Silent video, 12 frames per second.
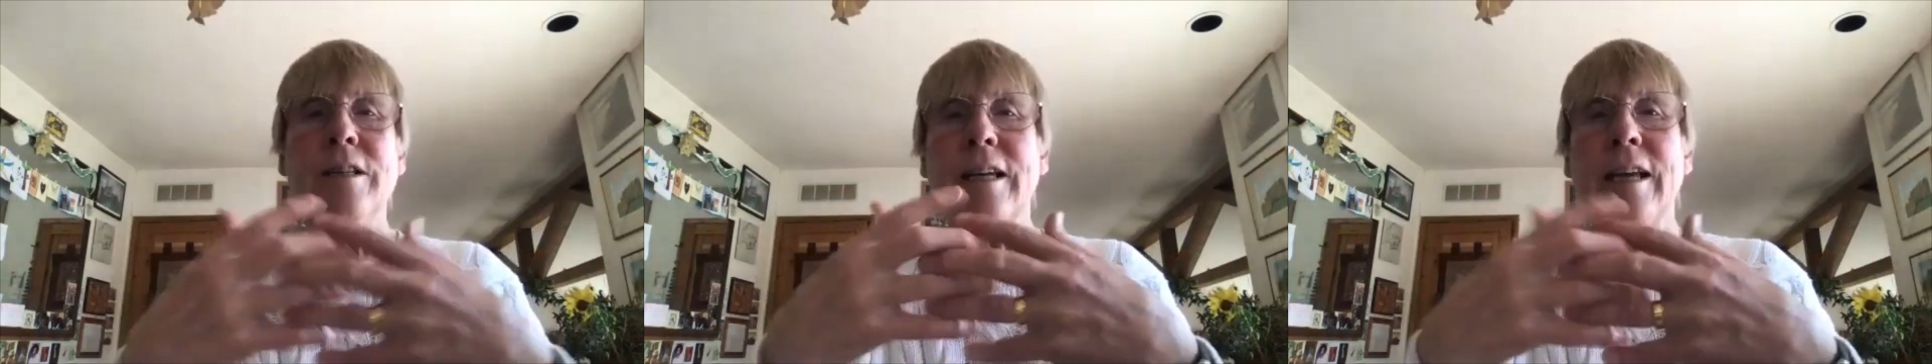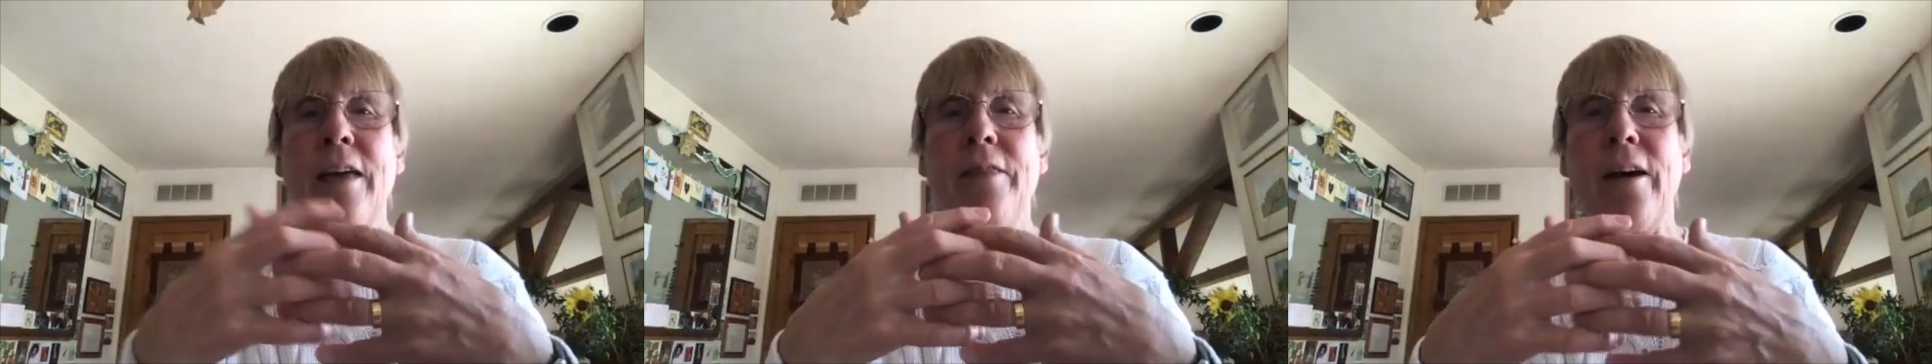
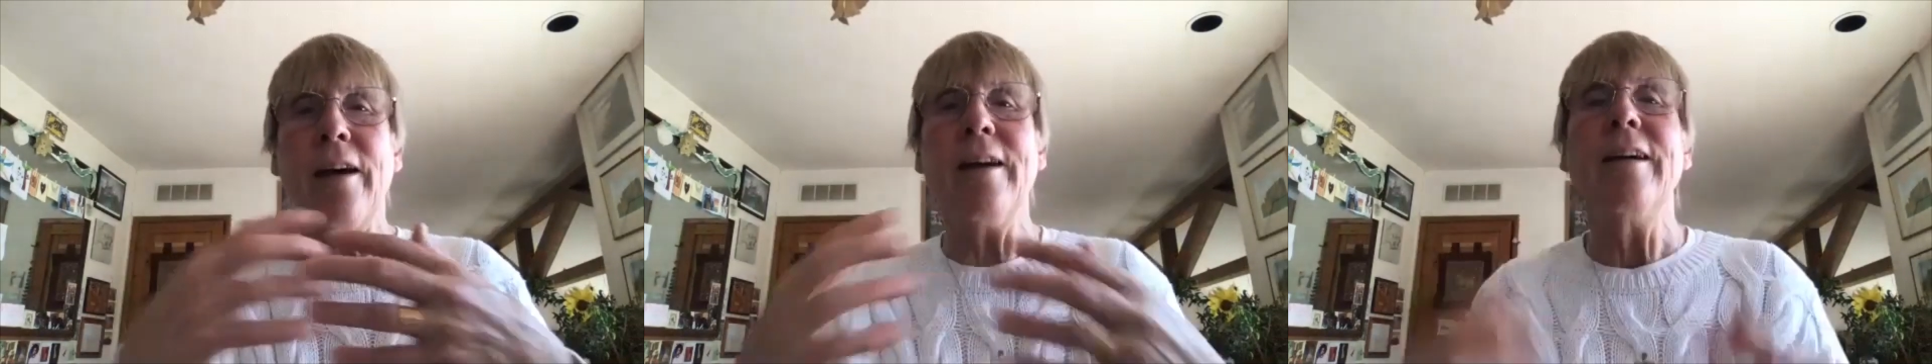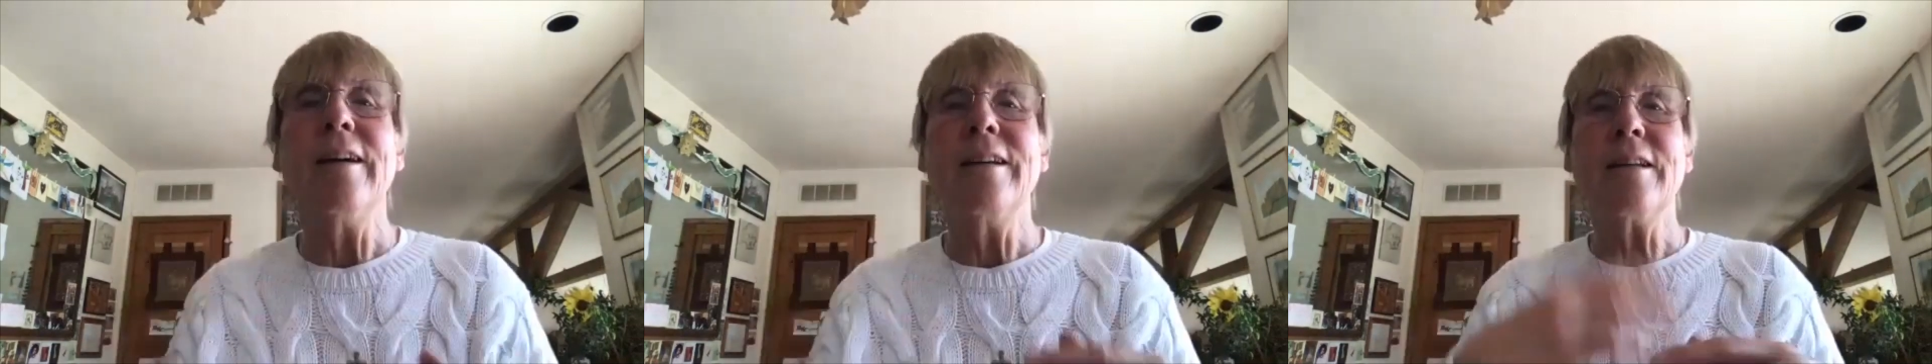together
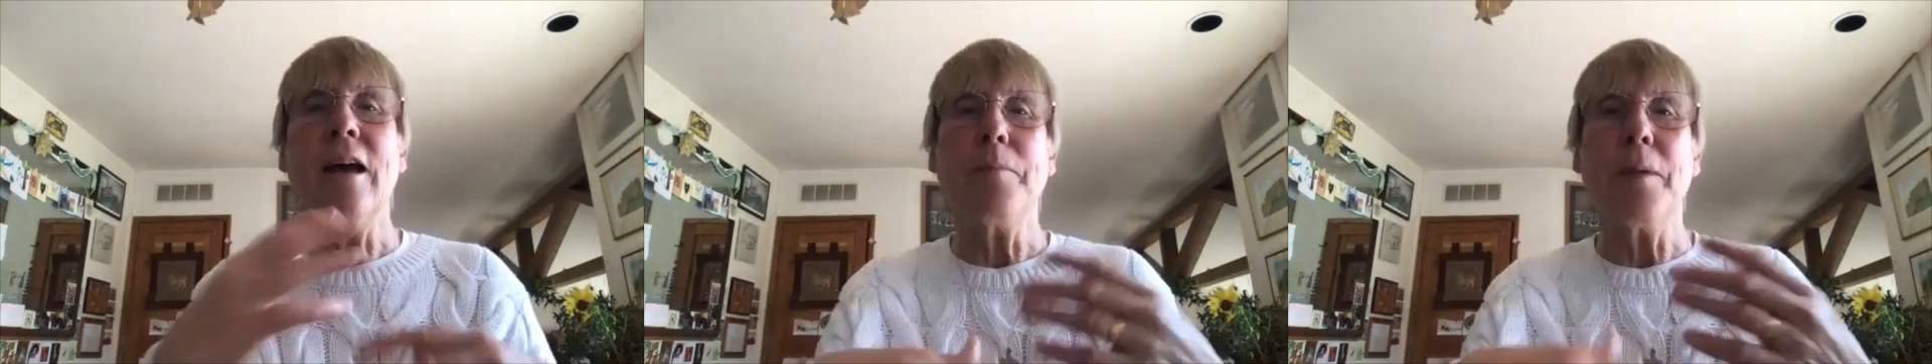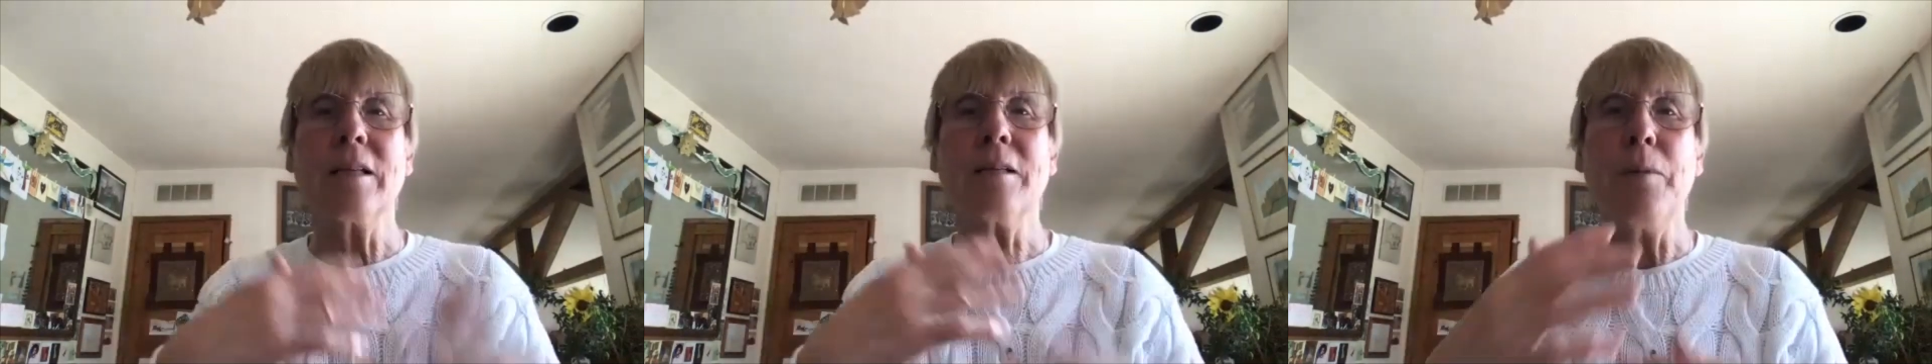type
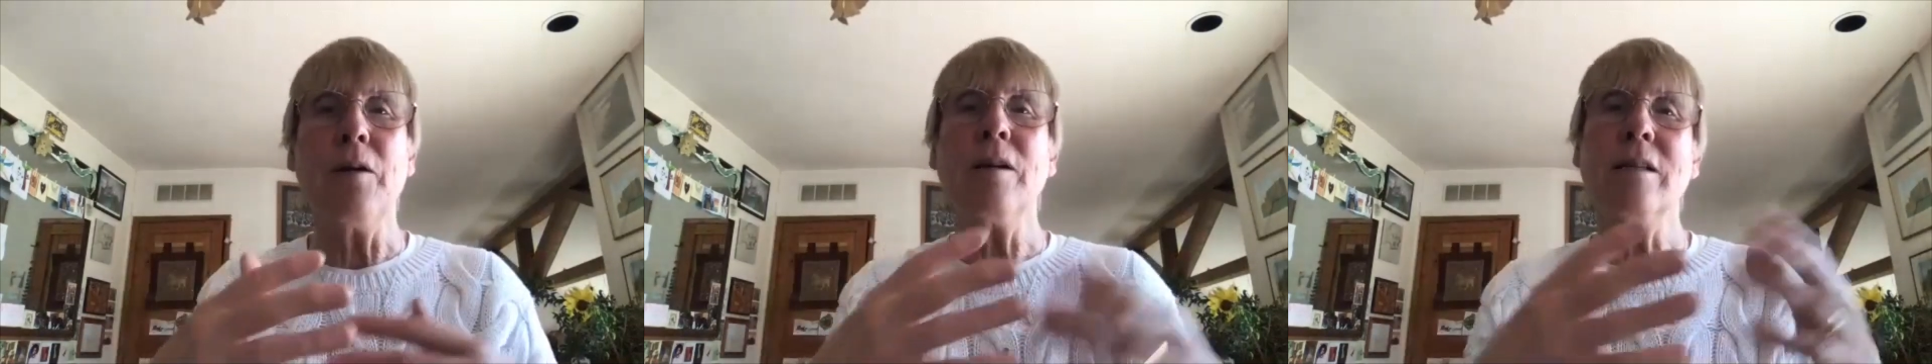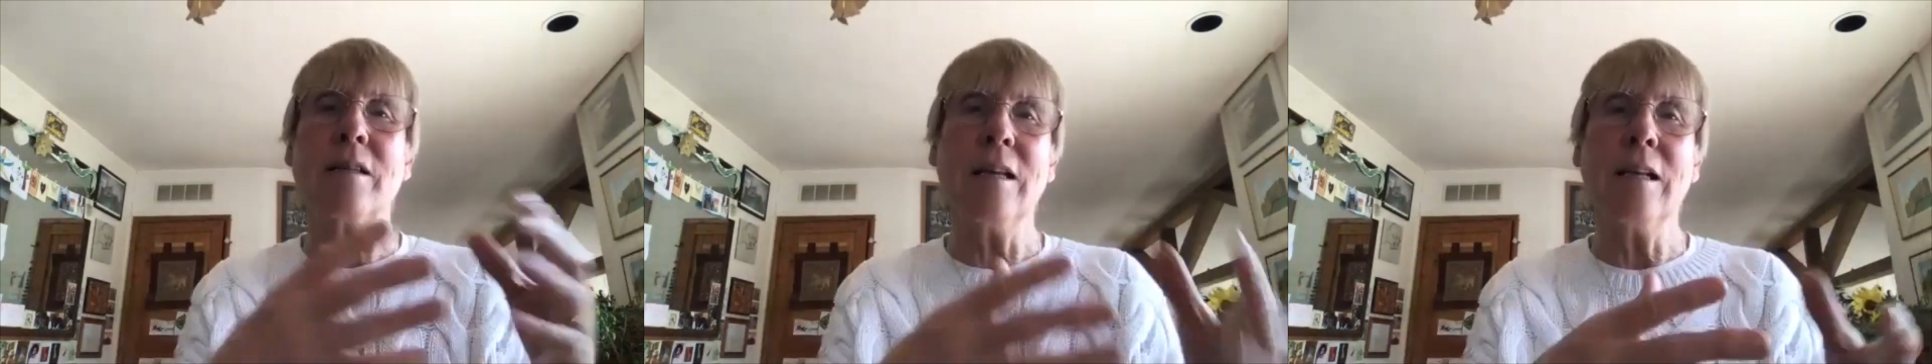
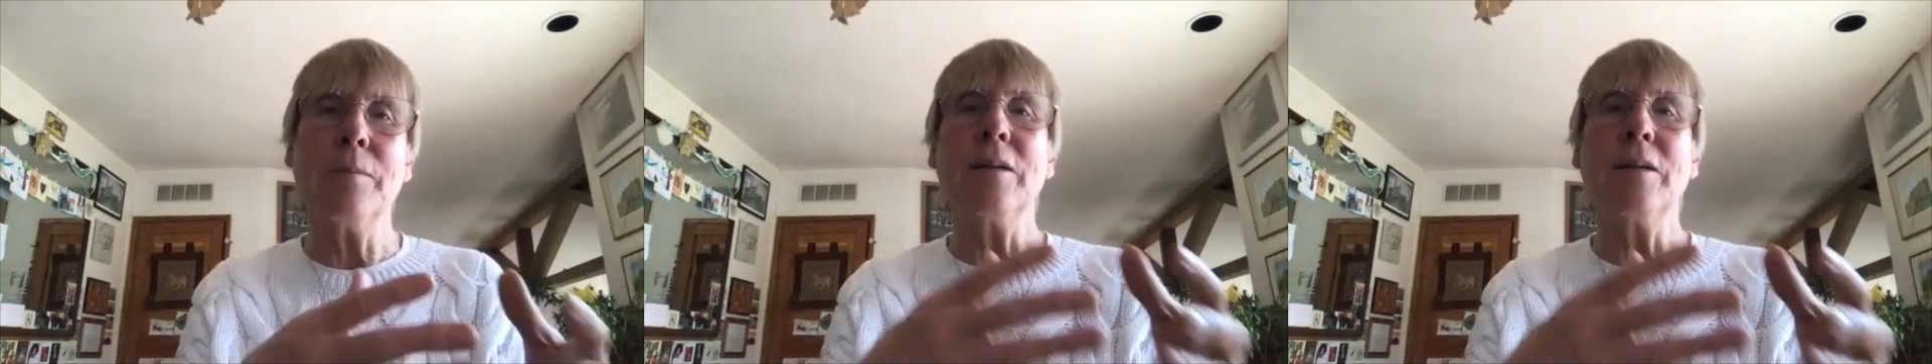experience, a little bit of